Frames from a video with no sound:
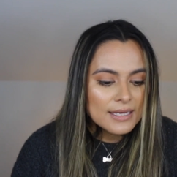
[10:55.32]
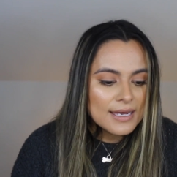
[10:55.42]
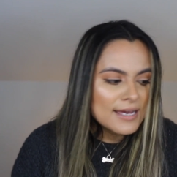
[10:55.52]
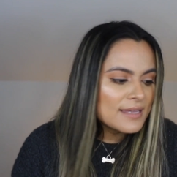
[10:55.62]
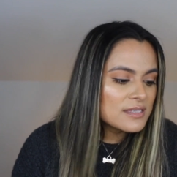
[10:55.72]

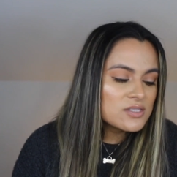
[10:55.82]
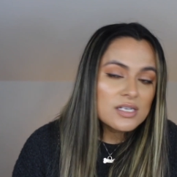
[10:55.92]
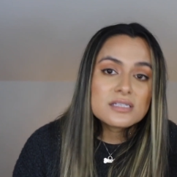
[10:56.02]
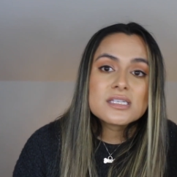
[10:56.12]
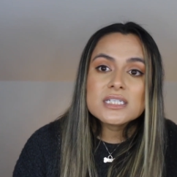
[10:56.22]
Uh, this
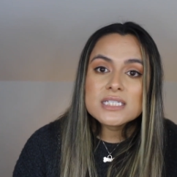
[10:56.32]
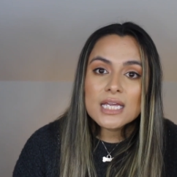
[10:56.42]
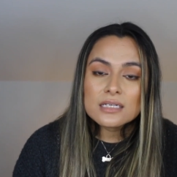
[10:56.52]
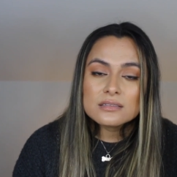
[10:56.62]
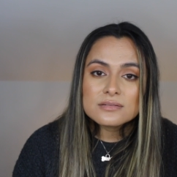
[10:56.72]
does
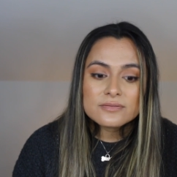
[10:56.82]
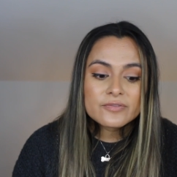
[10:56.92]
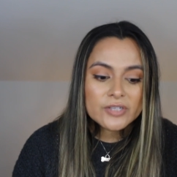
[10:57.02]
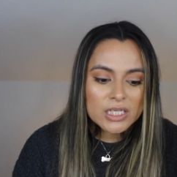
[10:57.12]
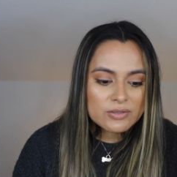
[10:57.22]
contain
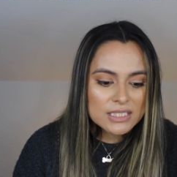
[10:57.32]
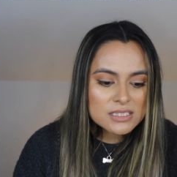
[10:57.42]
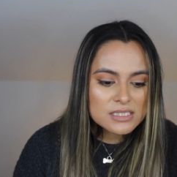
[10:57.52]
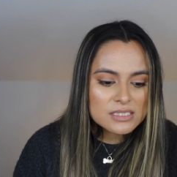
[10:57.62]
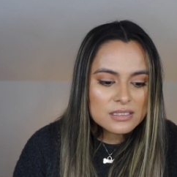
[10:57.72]

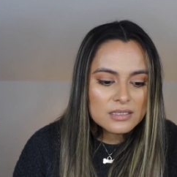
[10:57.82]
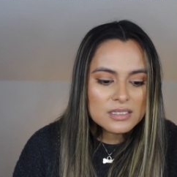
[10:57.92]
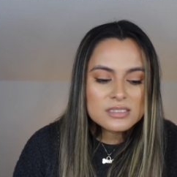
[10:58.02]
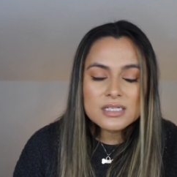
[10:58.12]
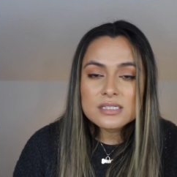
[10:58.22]
fragrance,
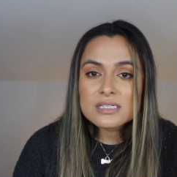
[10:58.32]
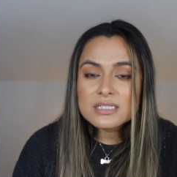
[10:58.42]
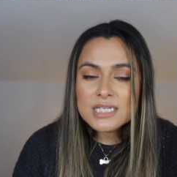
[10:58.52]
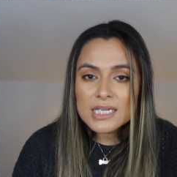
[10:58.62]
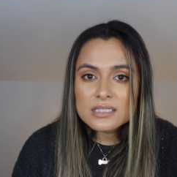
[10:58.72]
this does
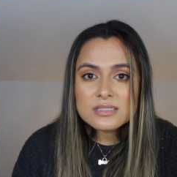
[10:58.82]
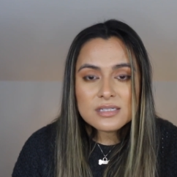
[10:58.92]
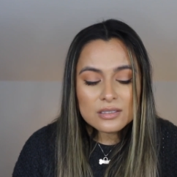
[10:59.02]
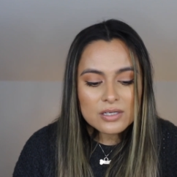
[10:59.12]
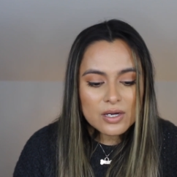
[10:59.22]
contain
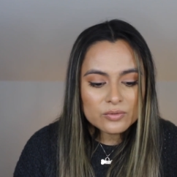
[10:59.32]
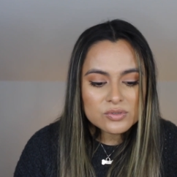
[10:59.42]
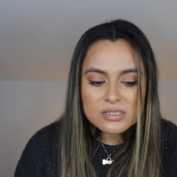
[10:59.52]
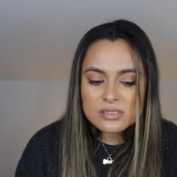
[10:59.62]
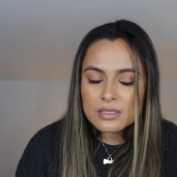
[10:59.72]

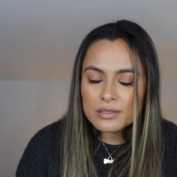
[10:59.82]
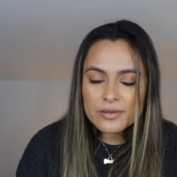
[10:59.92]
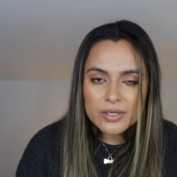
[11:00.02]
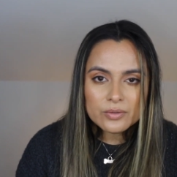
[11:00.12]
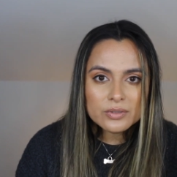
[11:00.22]
silicones,
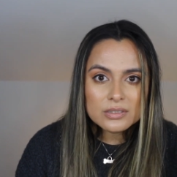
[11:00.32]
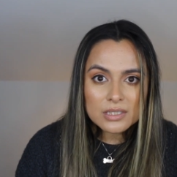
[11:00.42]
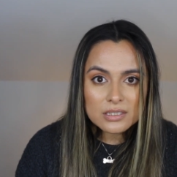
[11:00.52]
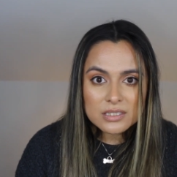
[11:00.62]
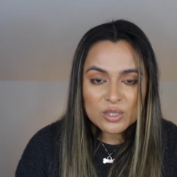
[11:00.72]
although
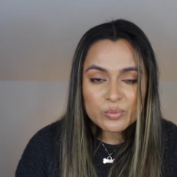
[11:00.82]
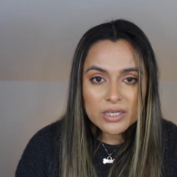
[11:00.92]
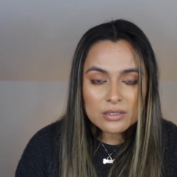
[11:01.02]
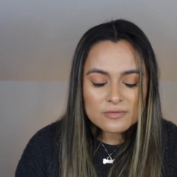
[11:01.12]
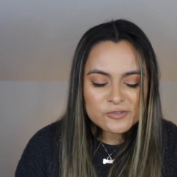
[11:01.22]
not a deal
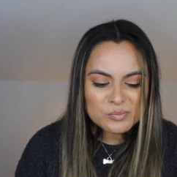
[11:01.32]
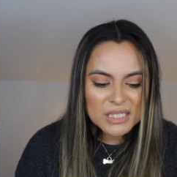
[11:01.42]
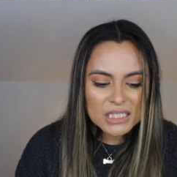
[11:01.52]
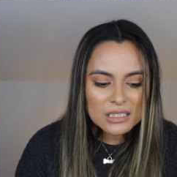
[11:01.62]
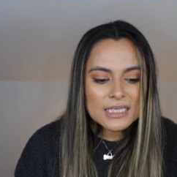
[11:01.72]
breaker for me,